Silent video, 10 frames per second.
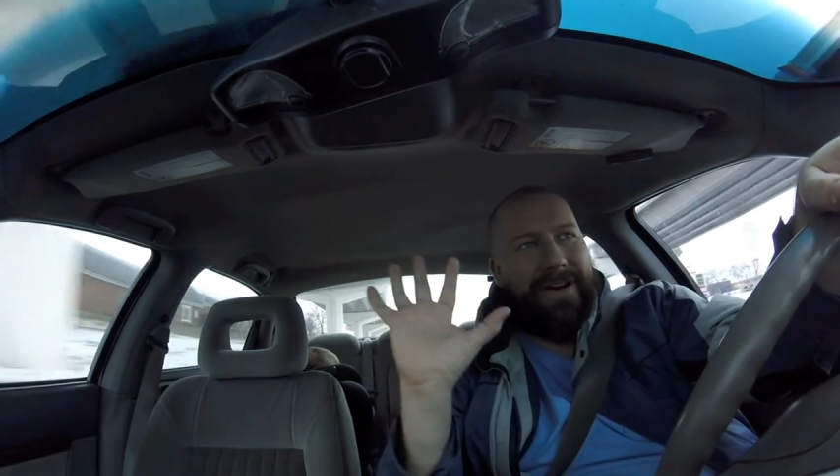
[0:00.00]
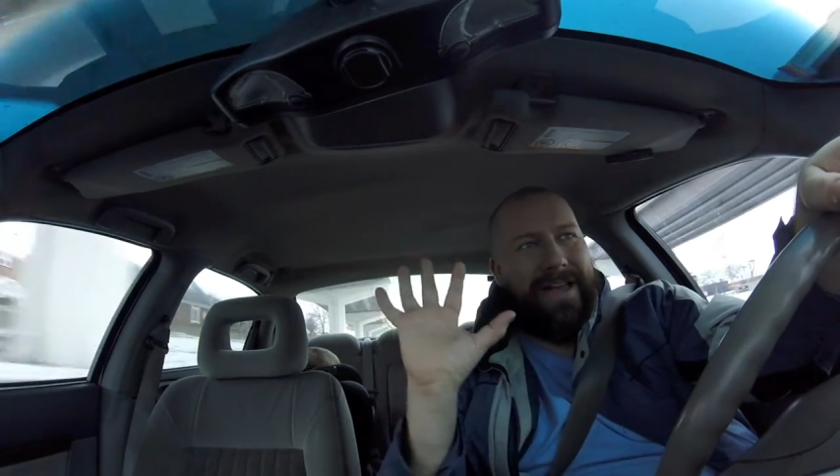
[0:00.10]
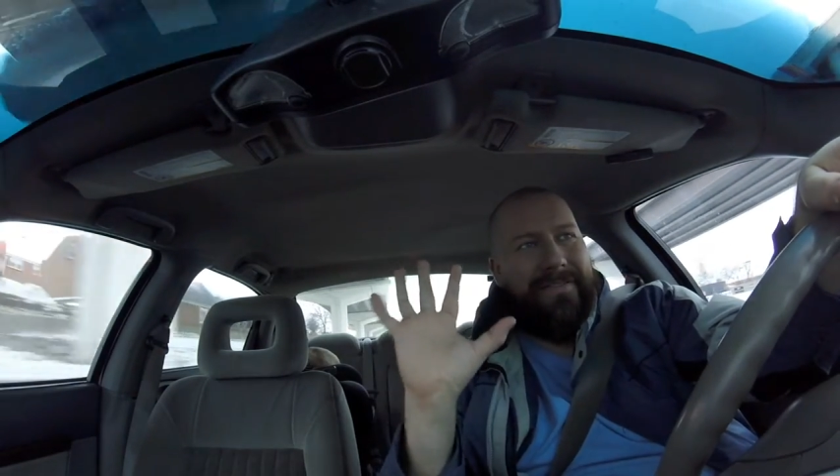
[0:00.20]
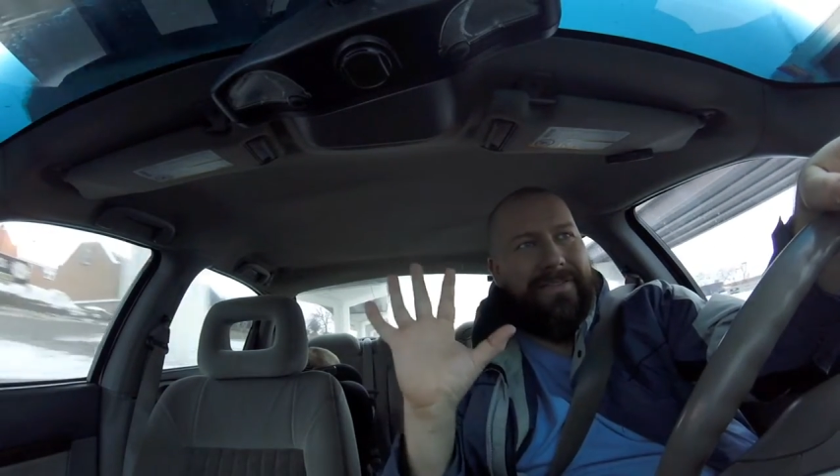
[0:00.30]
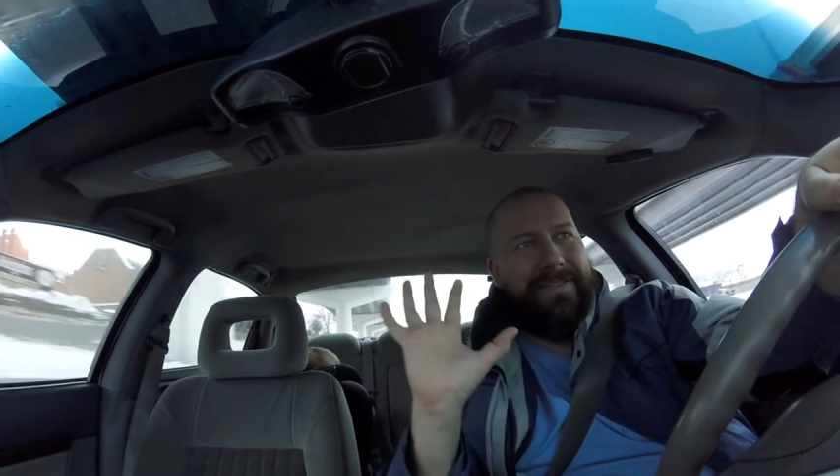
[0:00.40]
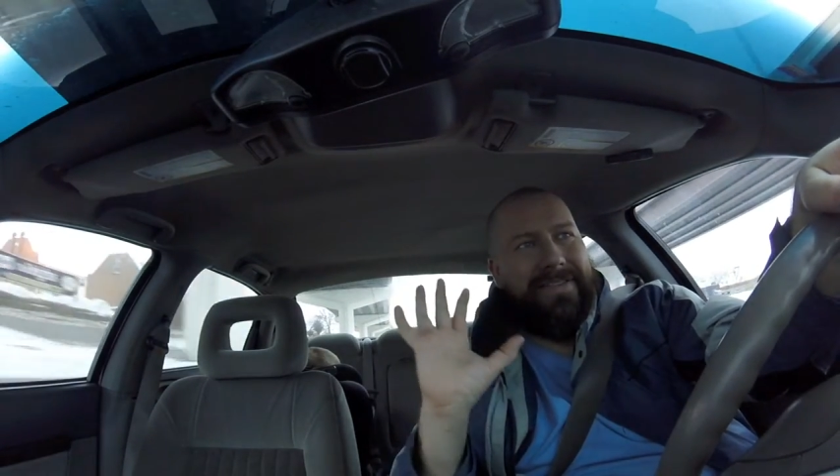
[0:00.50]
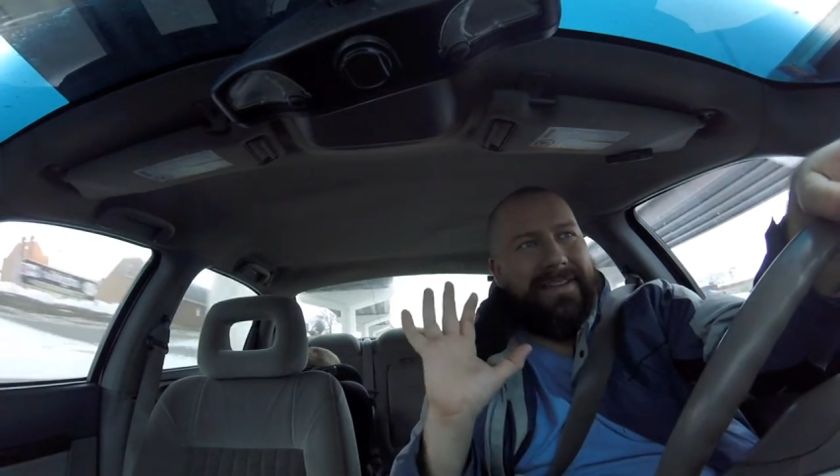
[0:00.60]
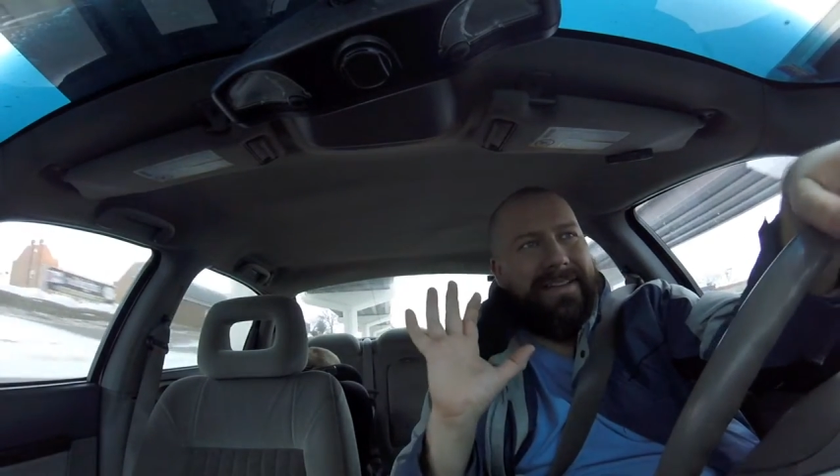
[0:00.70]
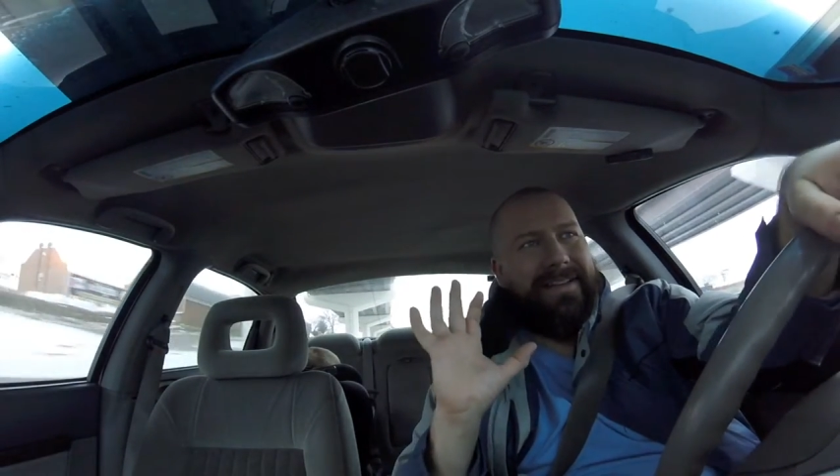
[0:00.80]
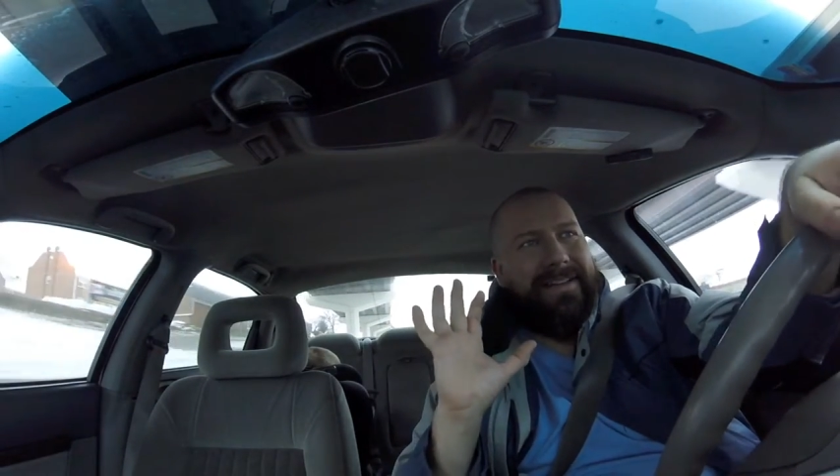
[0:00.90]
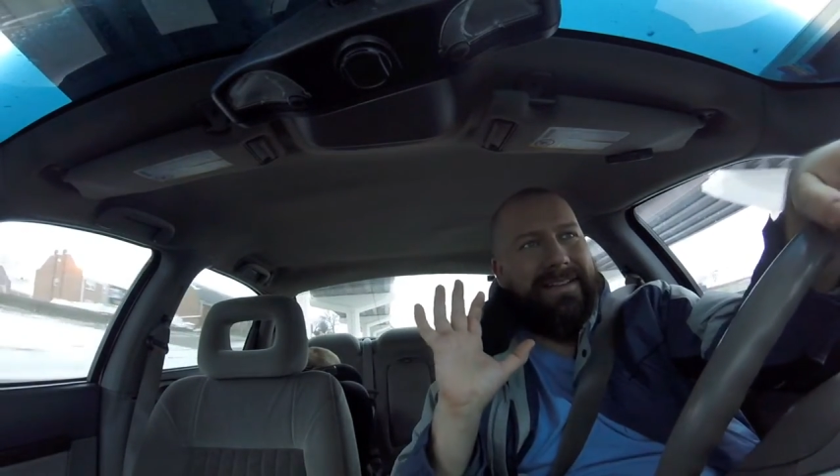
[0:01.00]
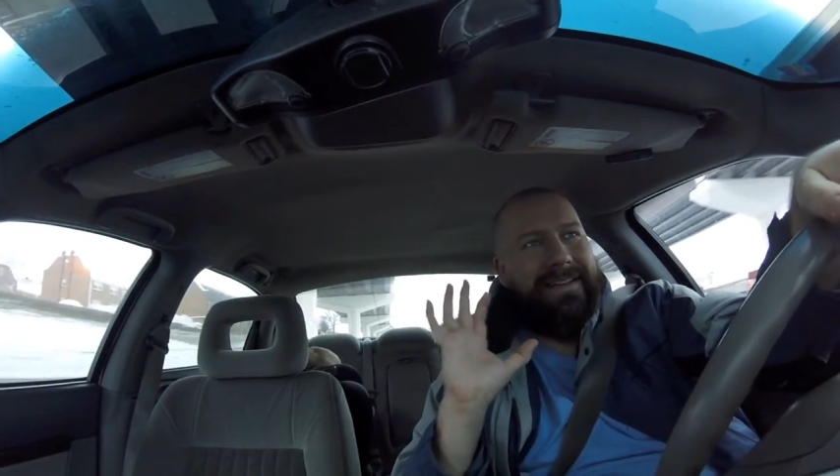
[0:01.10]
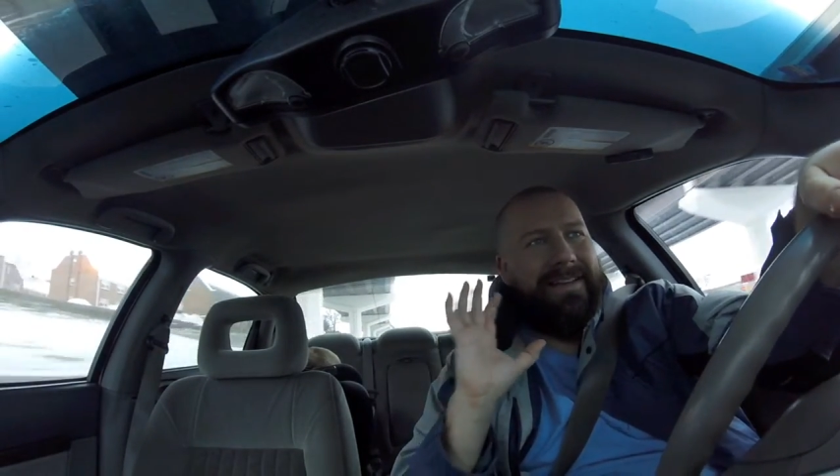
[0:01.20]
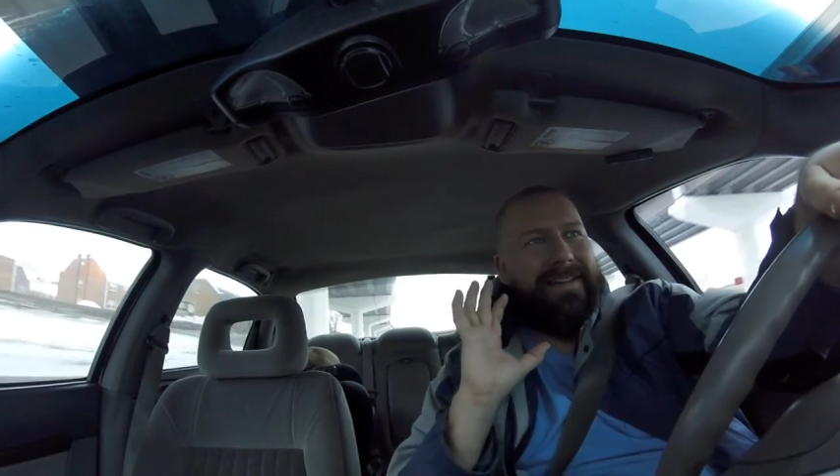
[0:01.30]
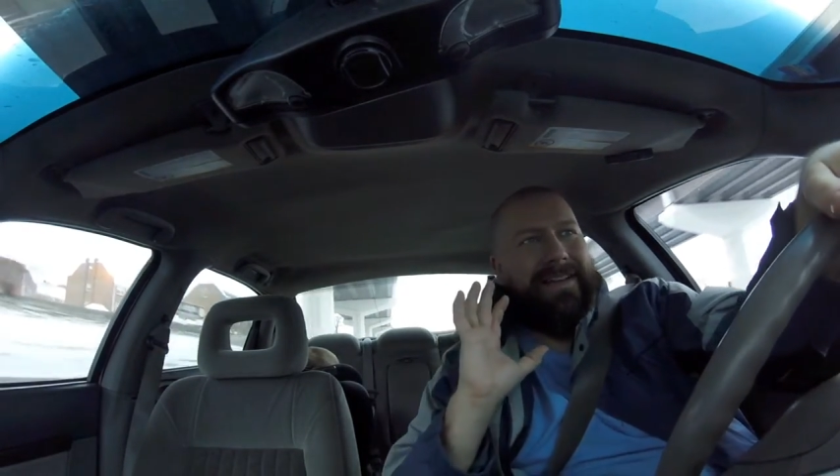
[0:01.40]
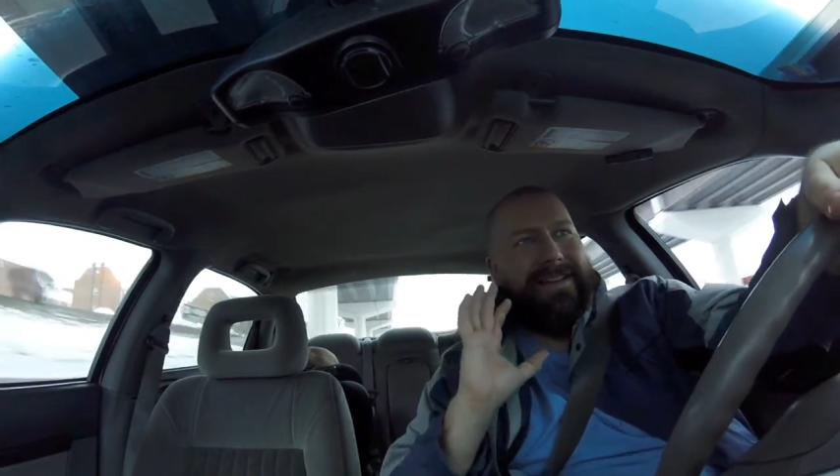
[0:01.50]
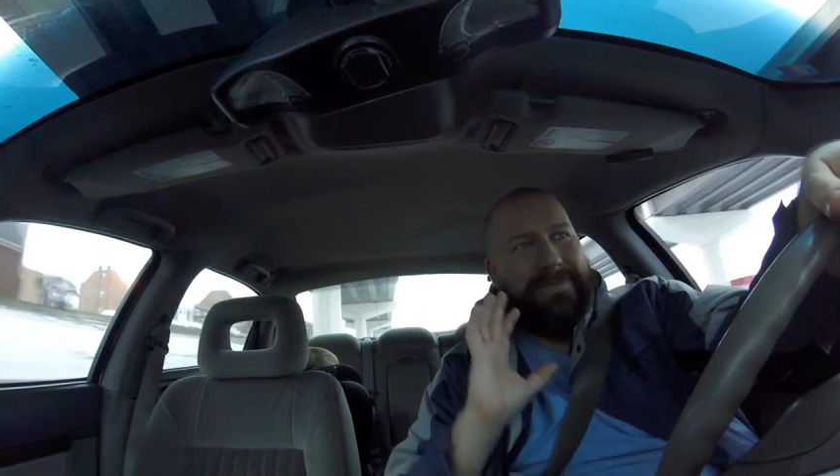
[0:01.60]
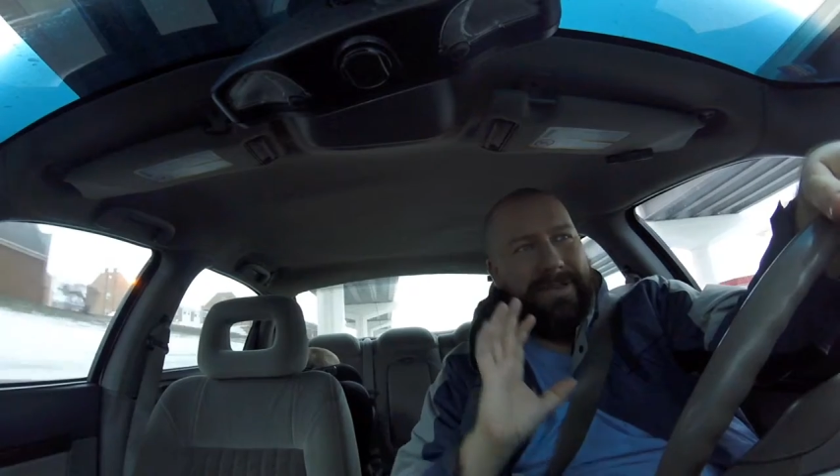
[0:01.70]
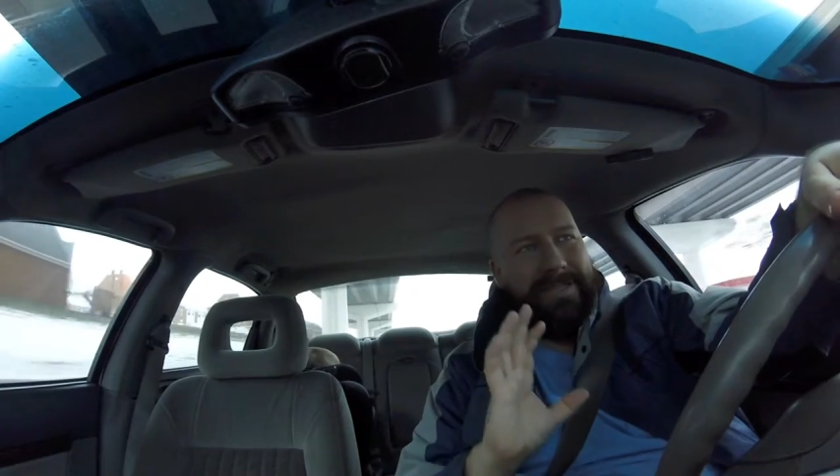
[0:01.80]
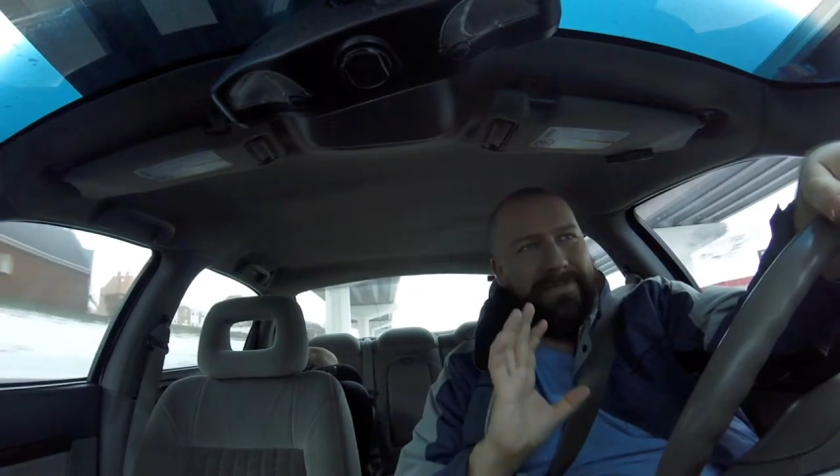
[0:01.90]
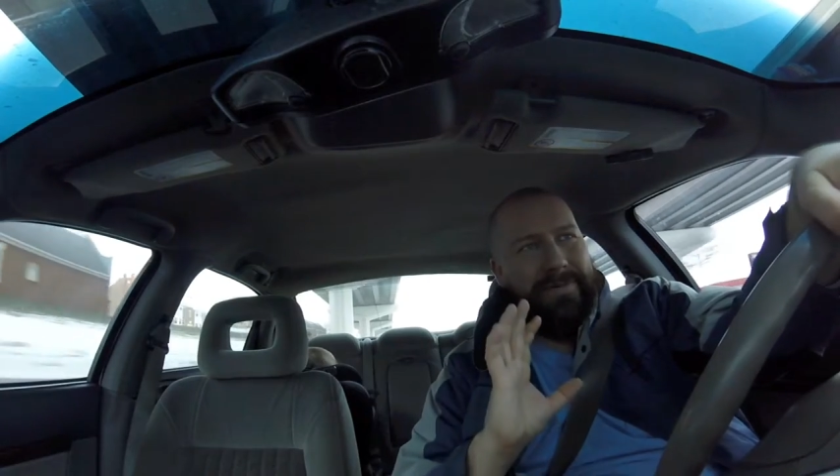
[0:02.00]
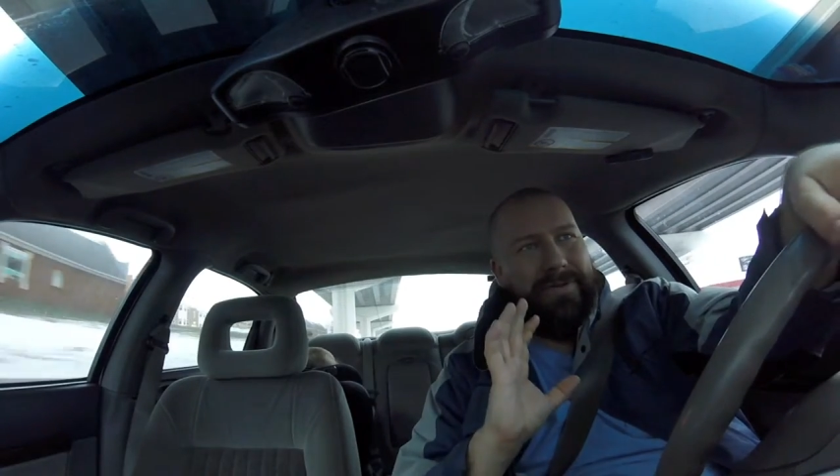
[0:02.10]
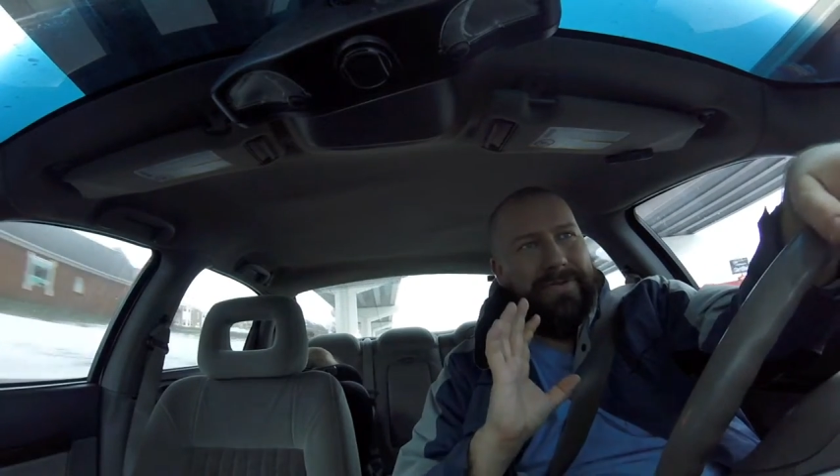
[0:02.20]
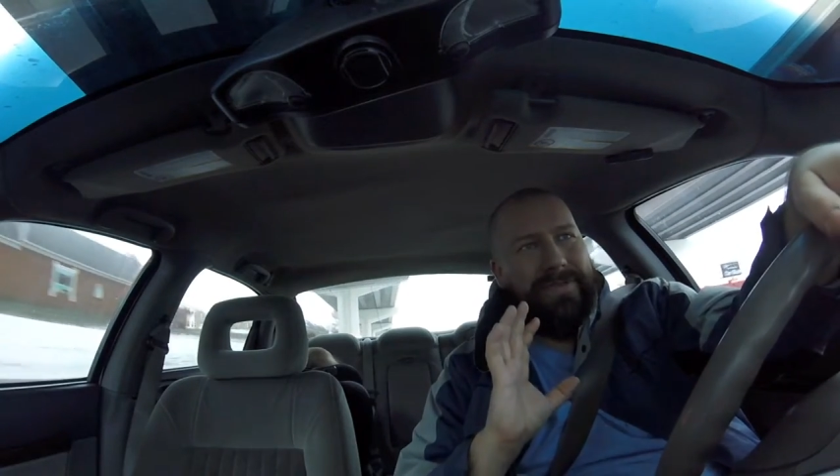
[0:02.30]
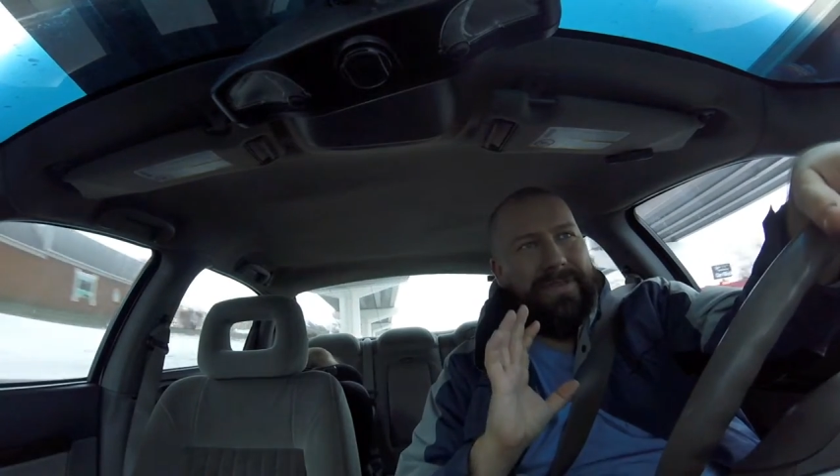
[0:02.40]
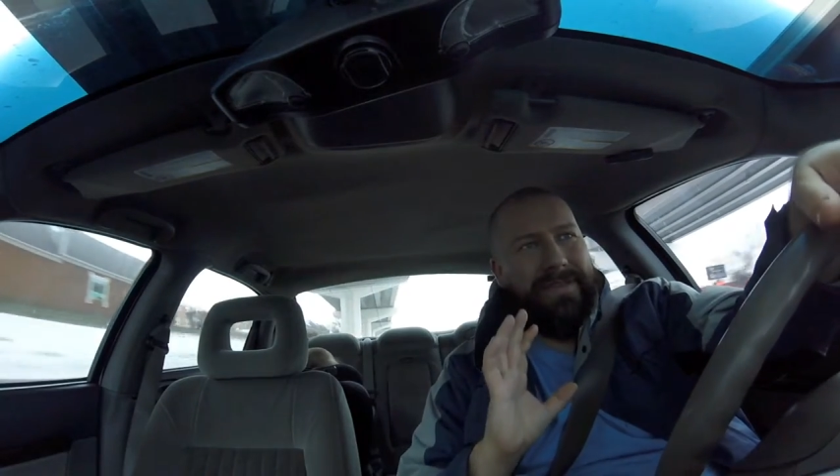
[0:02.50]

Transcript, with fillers: everything to be smooth